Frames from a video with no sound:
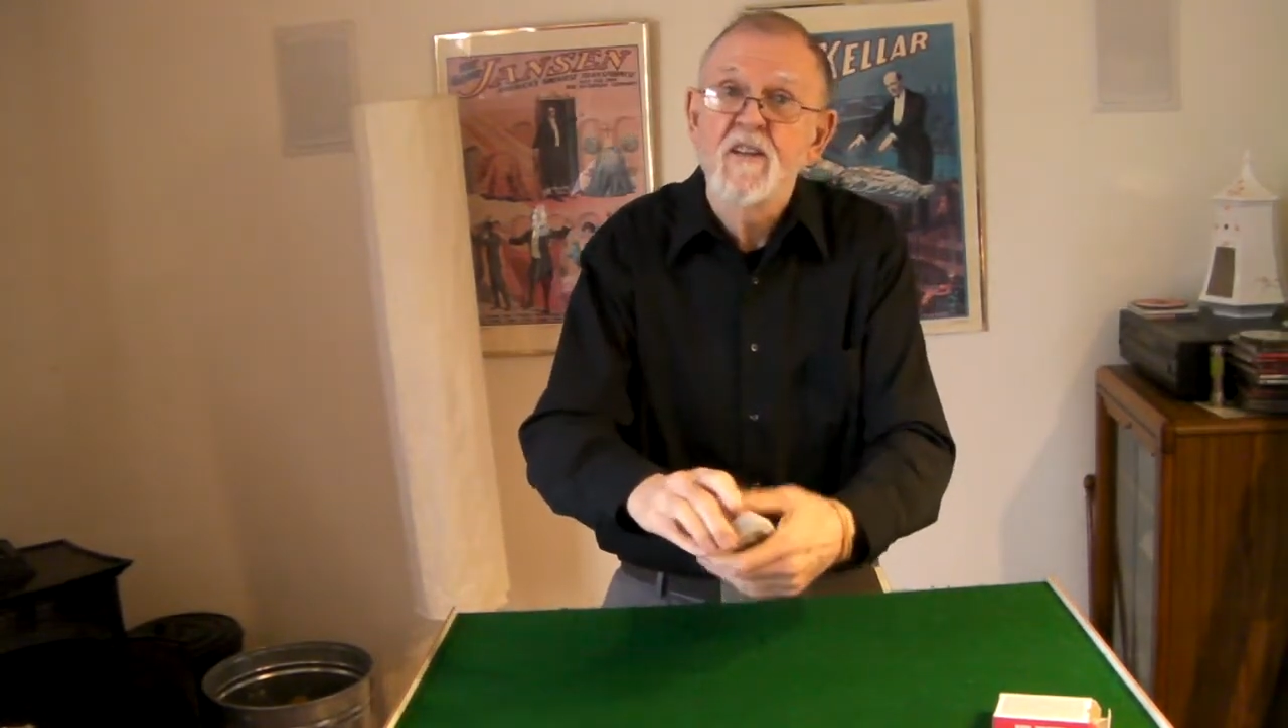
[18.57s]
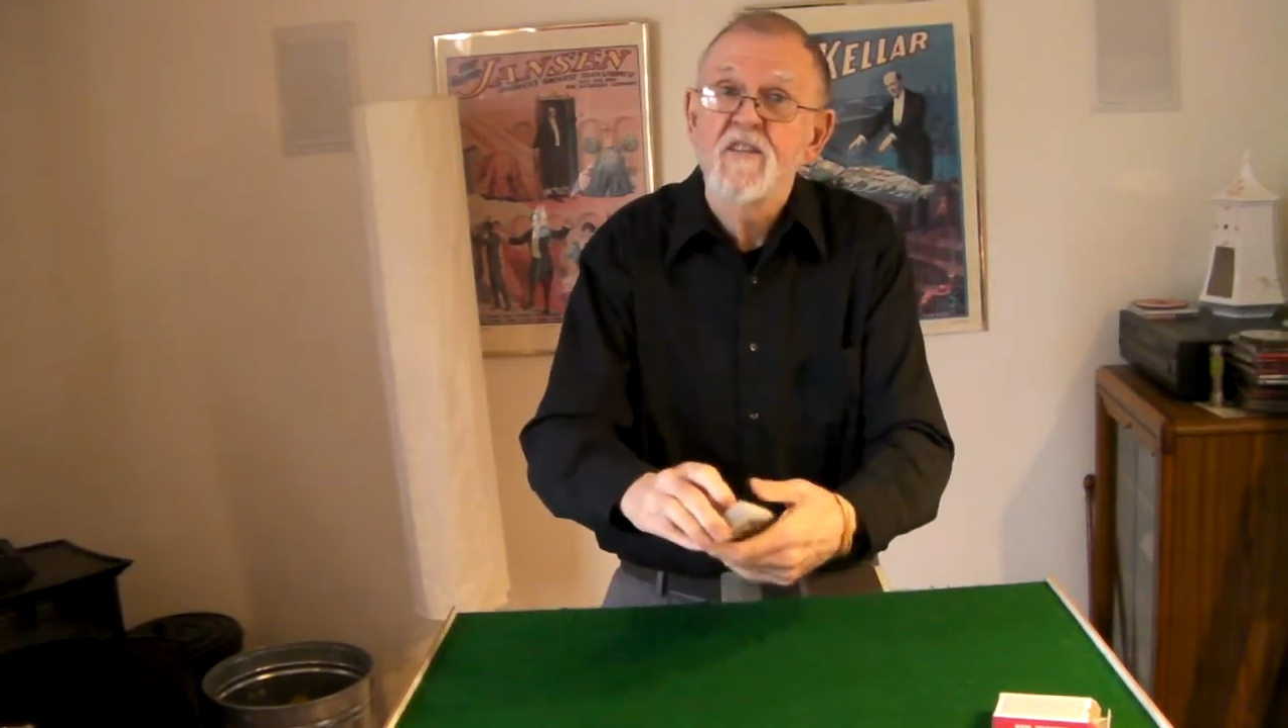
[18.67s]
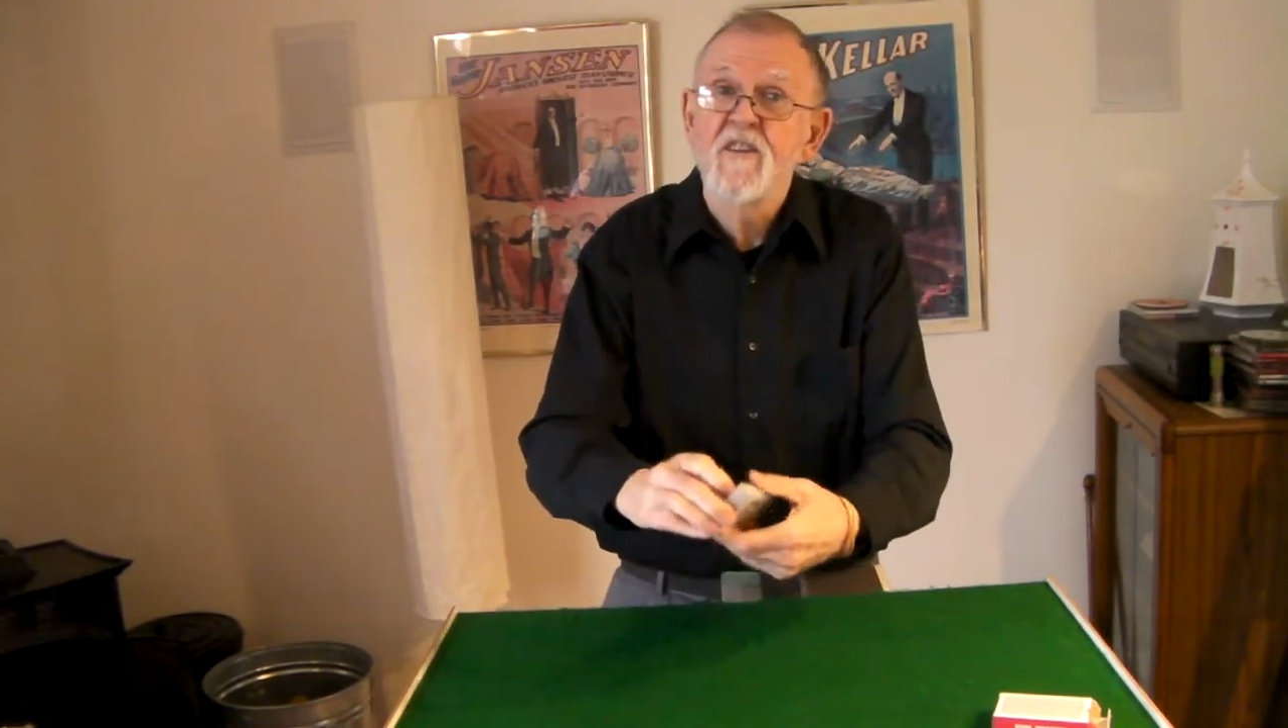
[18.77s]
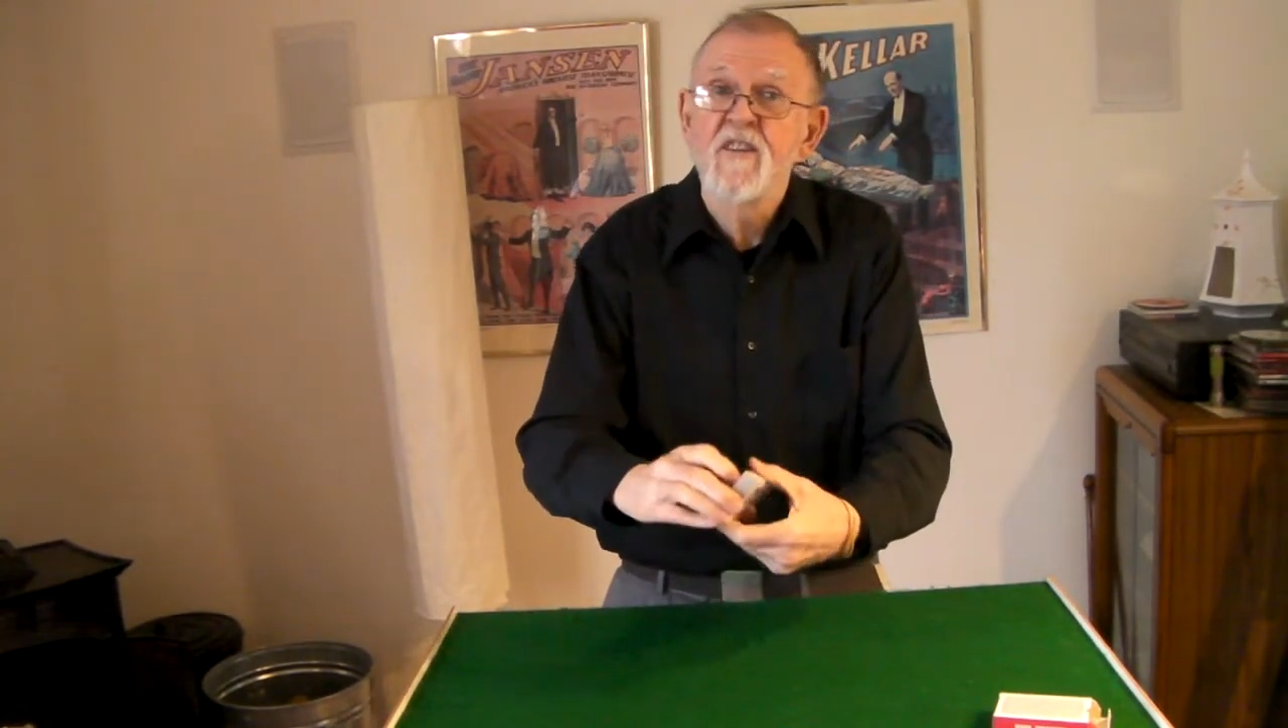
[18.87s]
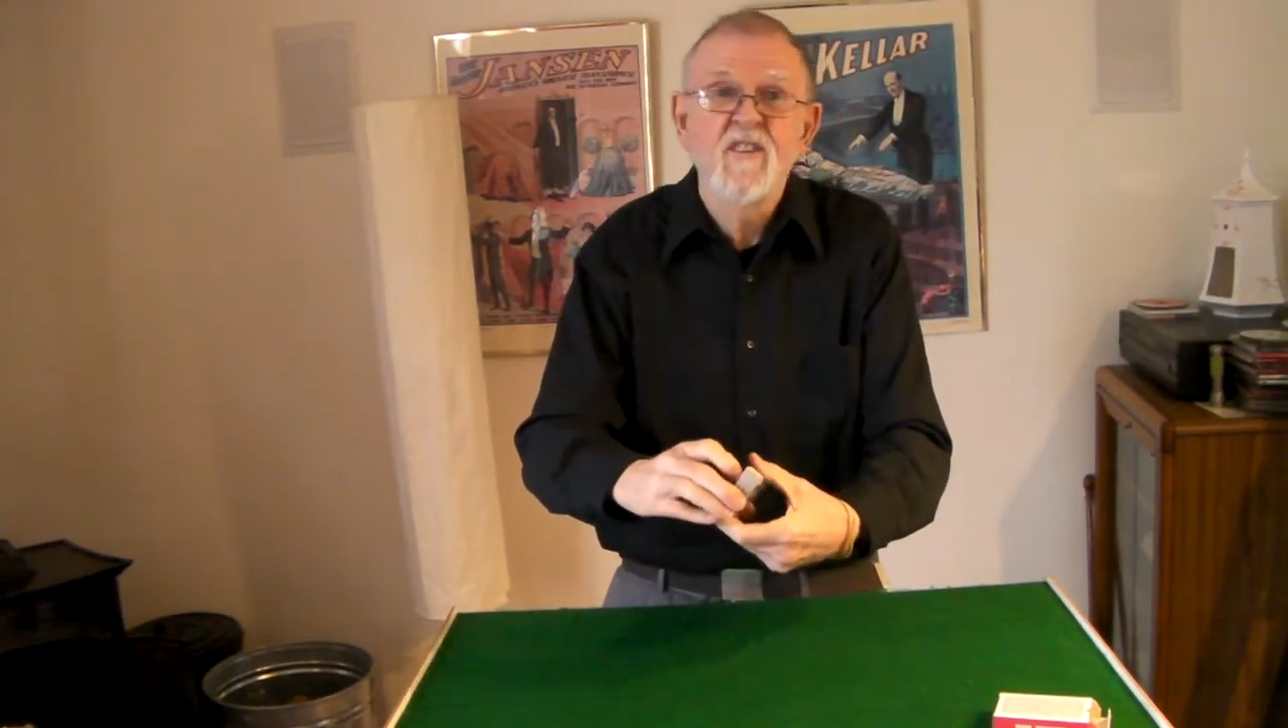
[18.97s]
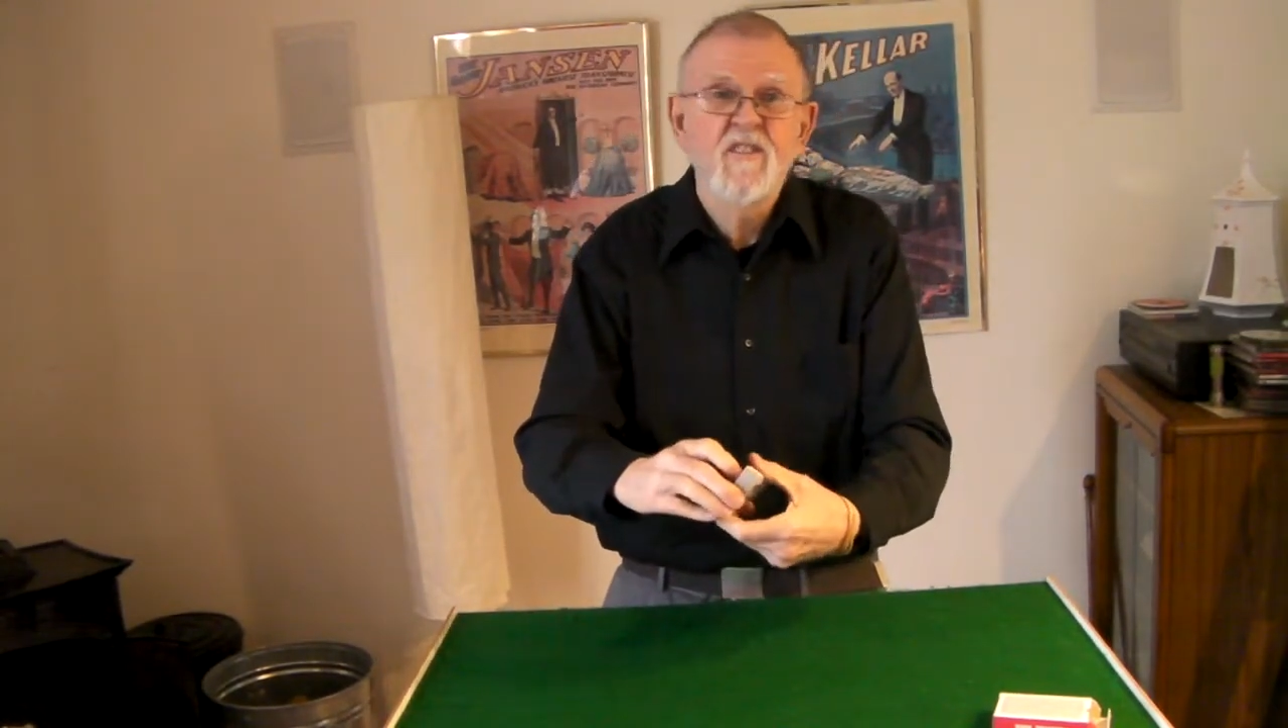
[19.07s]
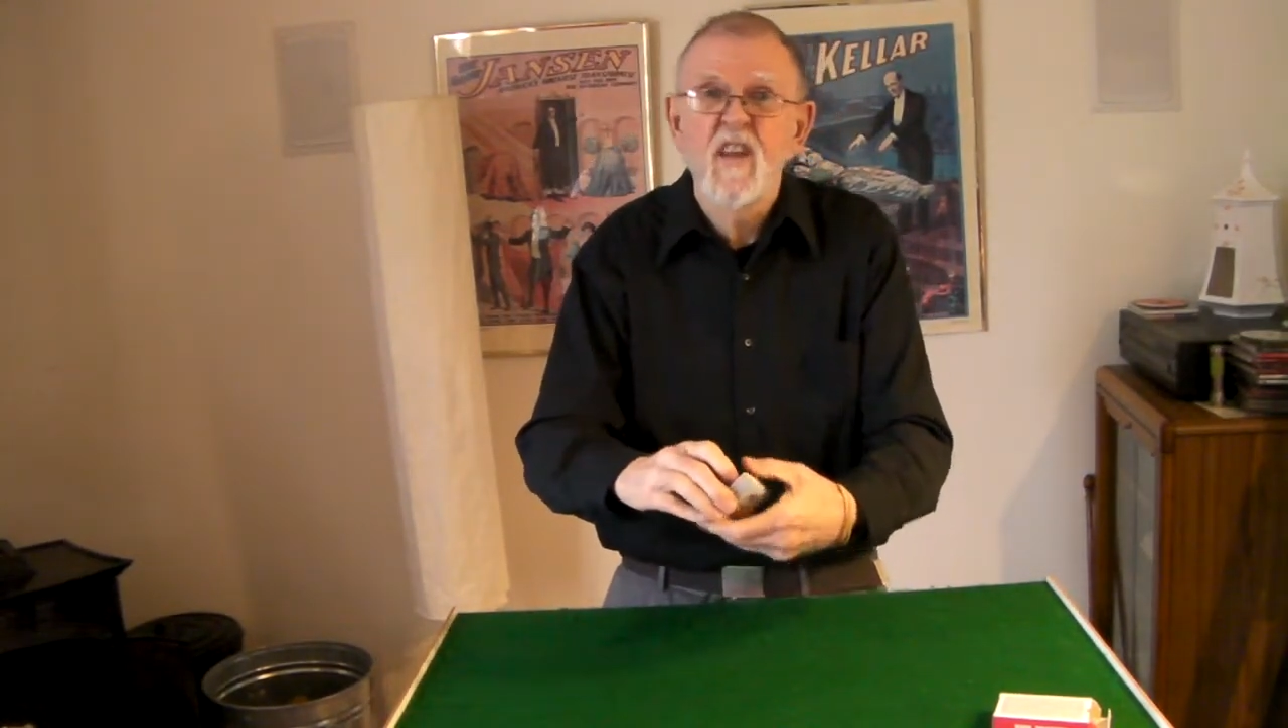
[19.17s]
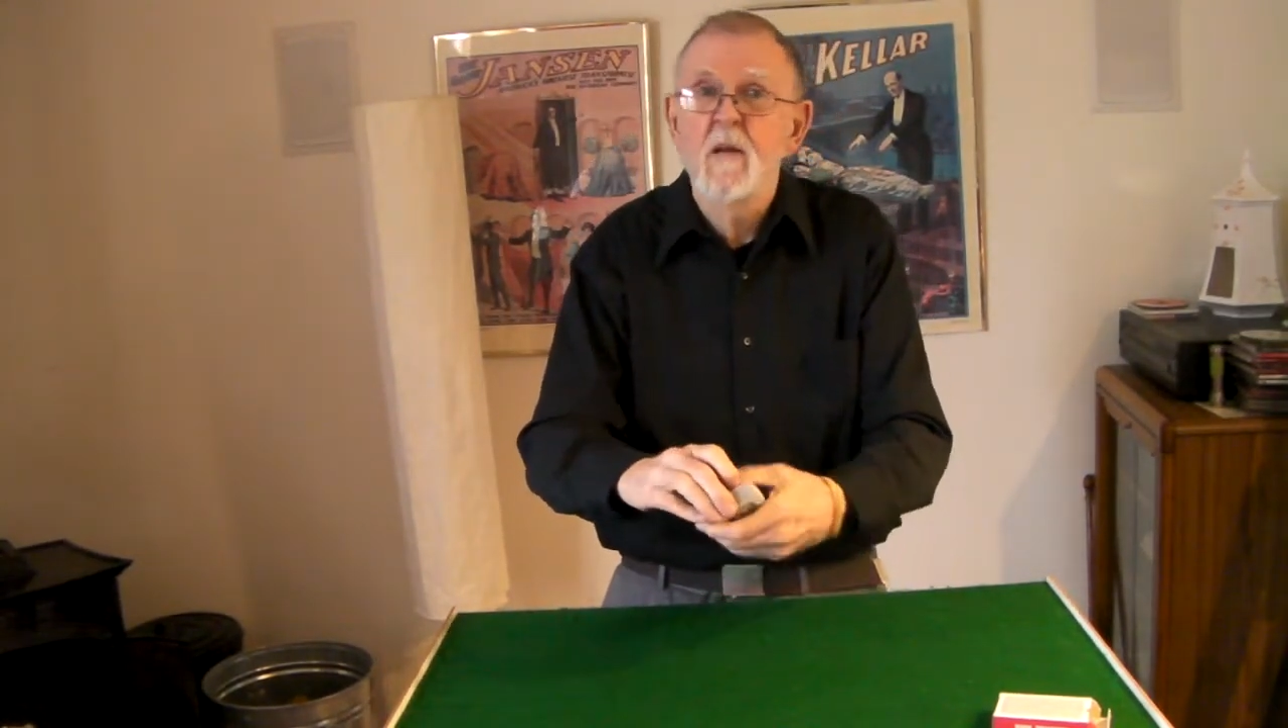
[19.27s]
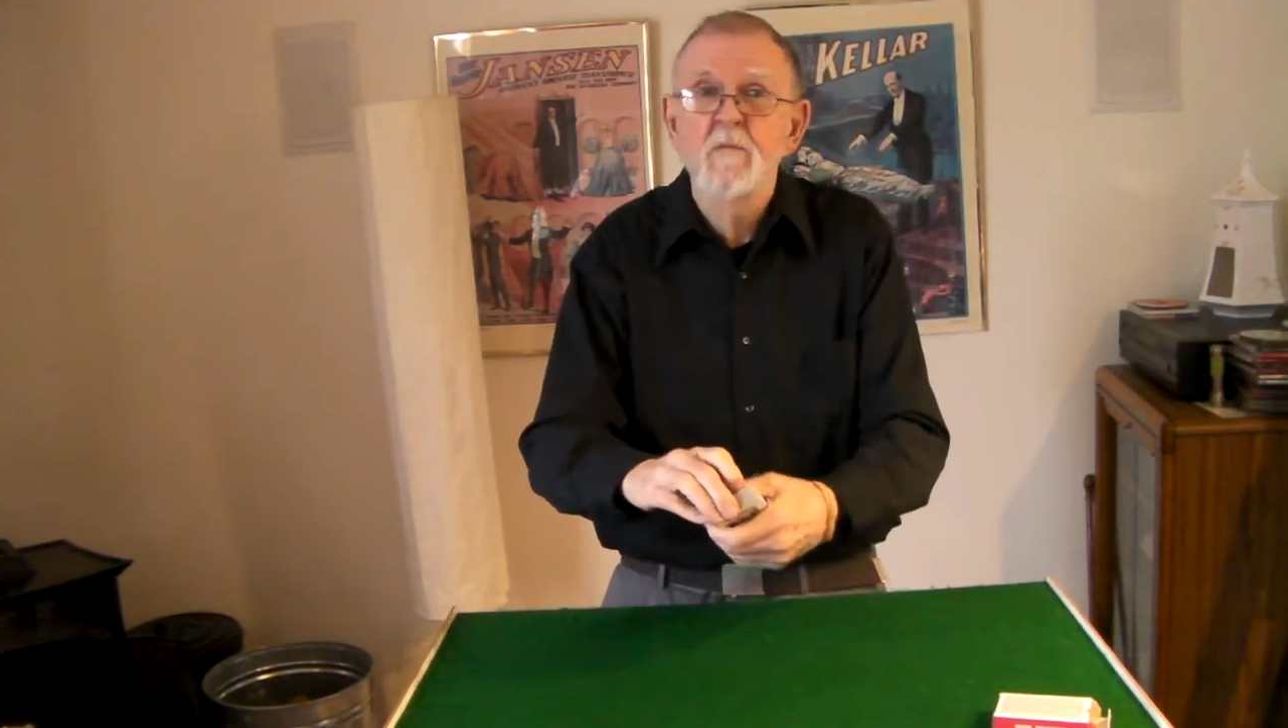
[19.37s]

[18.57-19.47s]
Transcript: this and just tell